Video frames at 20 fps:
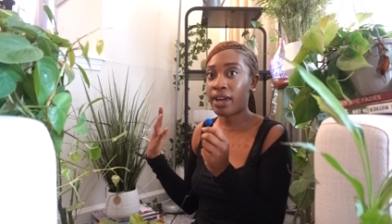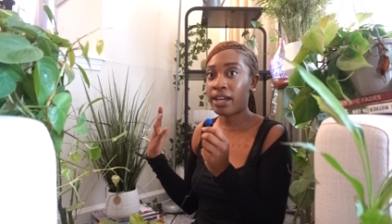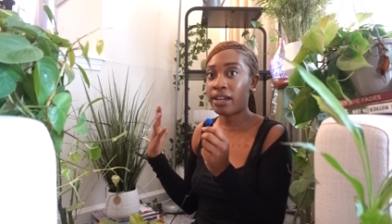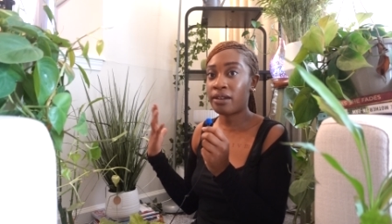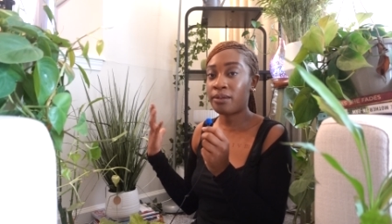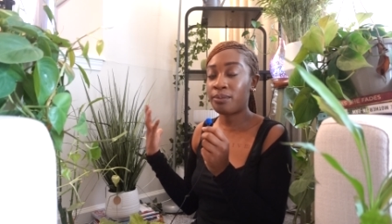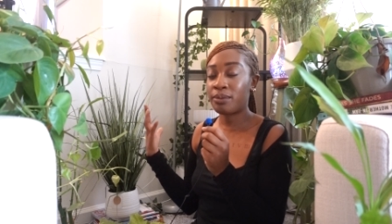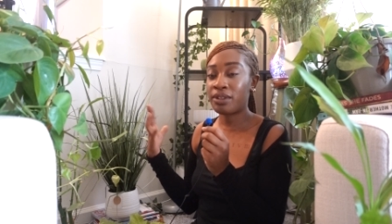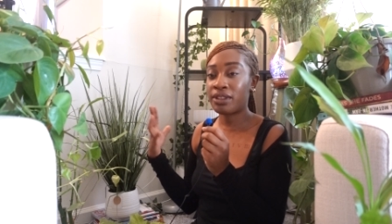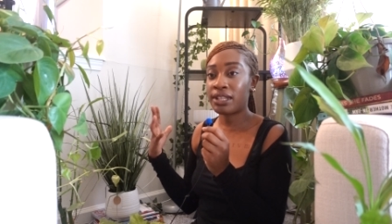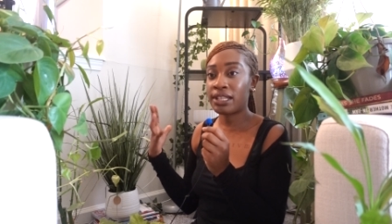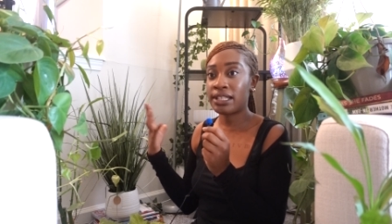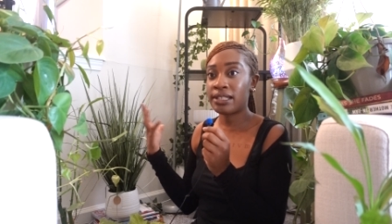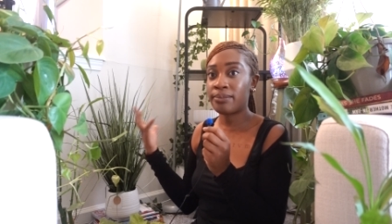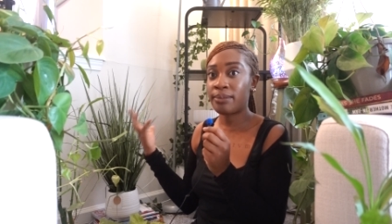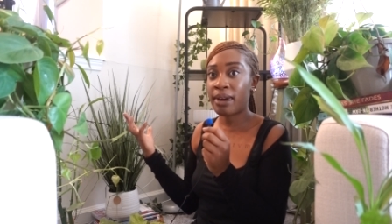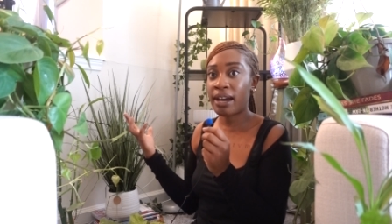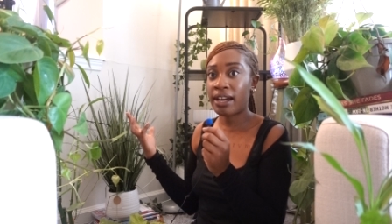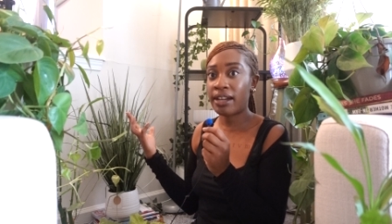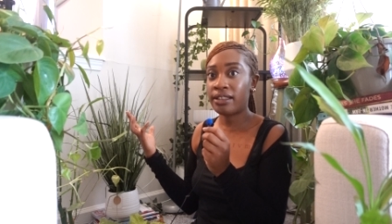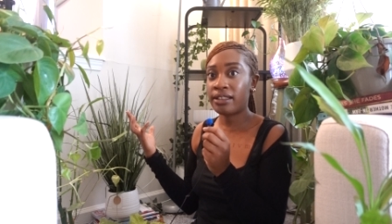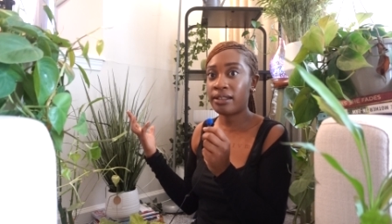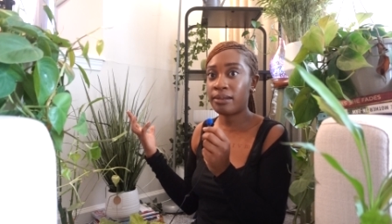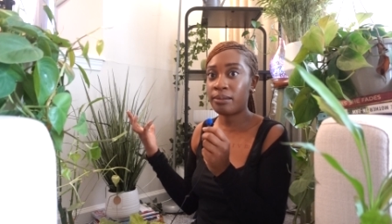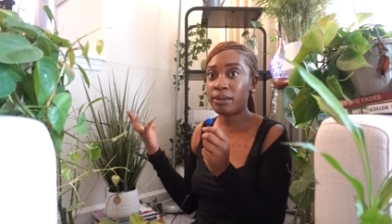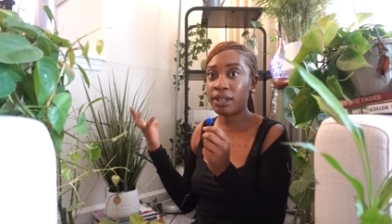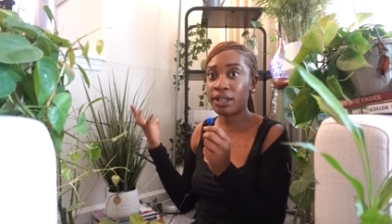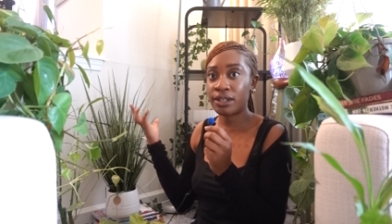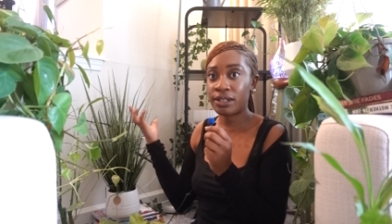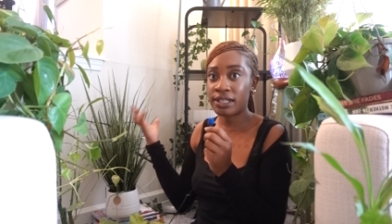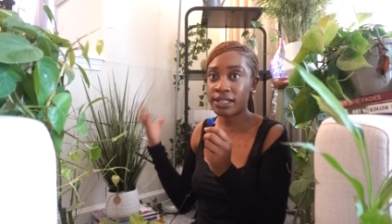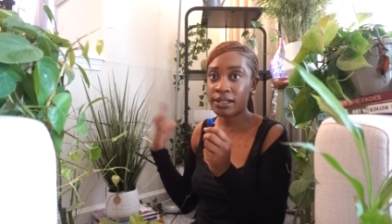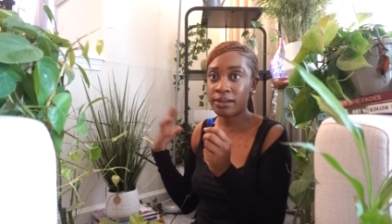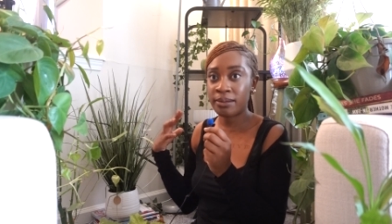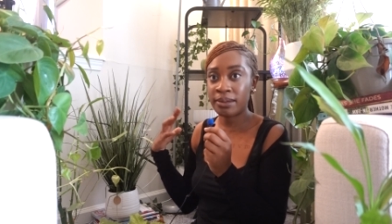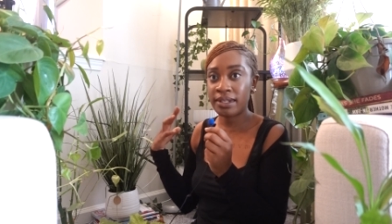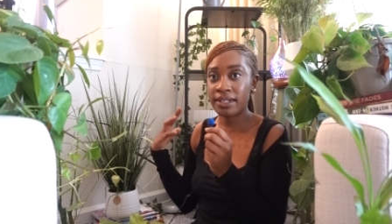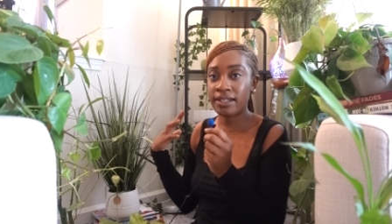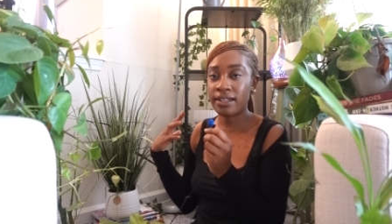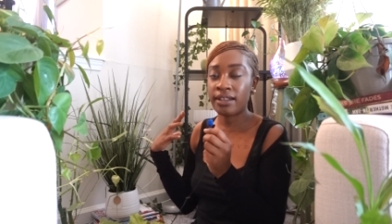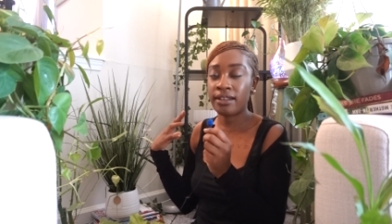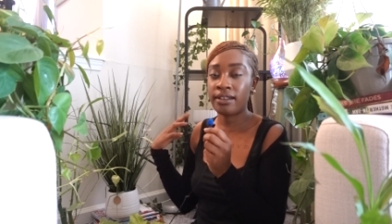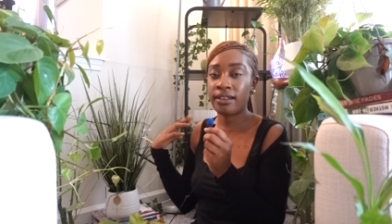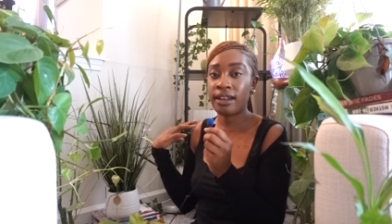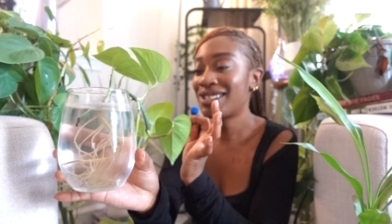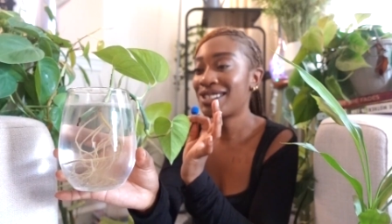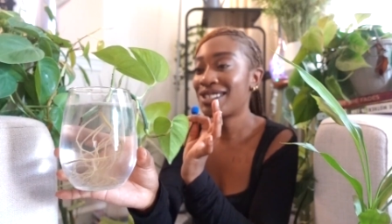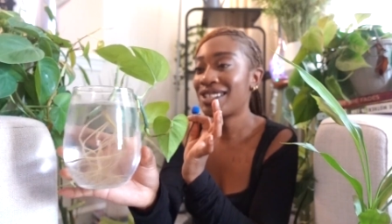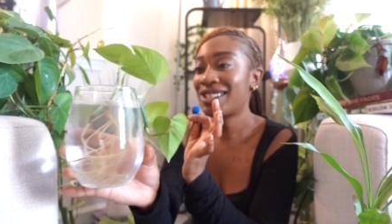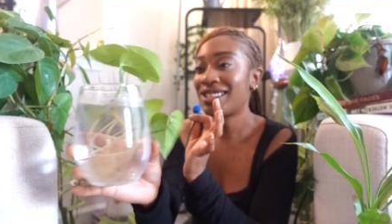I could put things behind them that could still be seen.